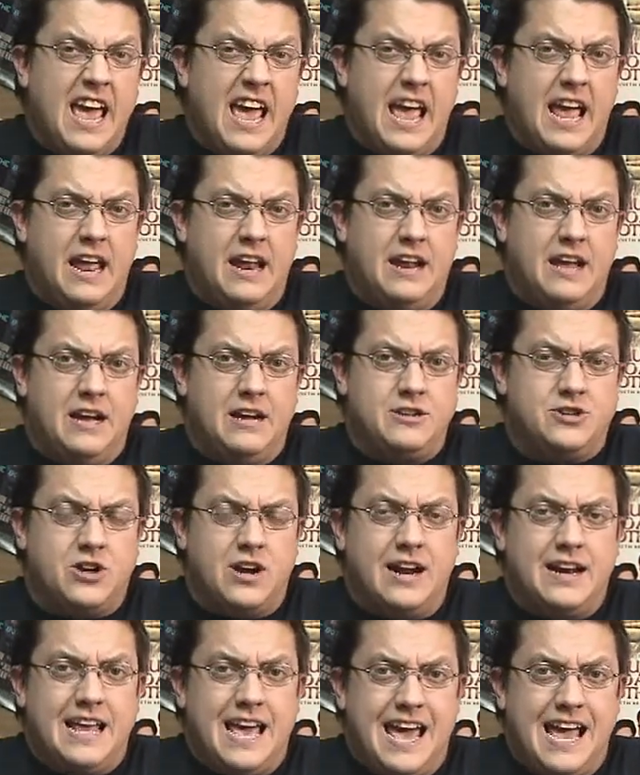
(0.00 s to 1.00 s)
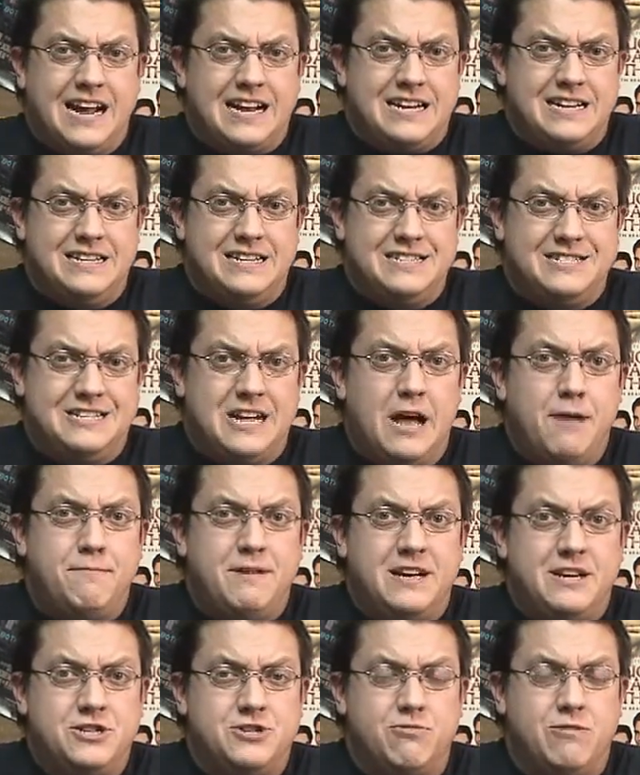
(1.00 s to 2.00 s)
and trying to act
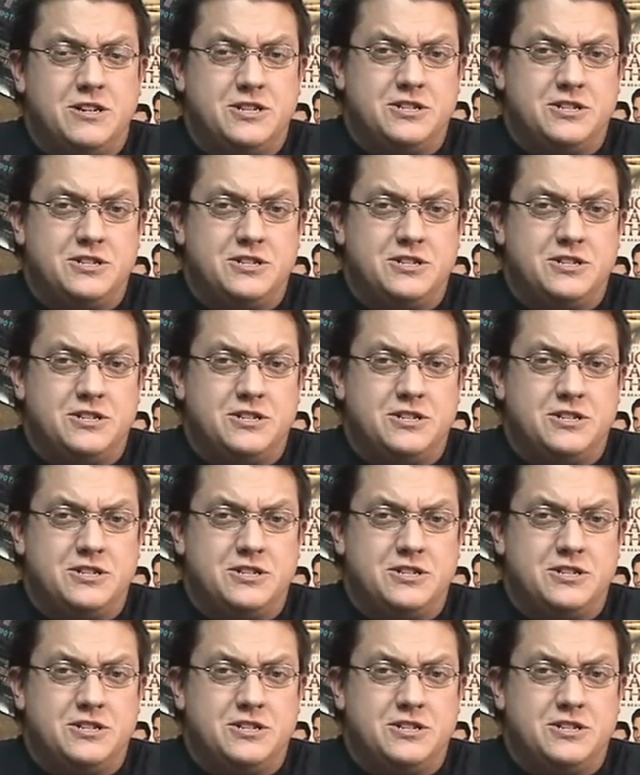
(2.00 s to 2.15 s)
zombie-ish while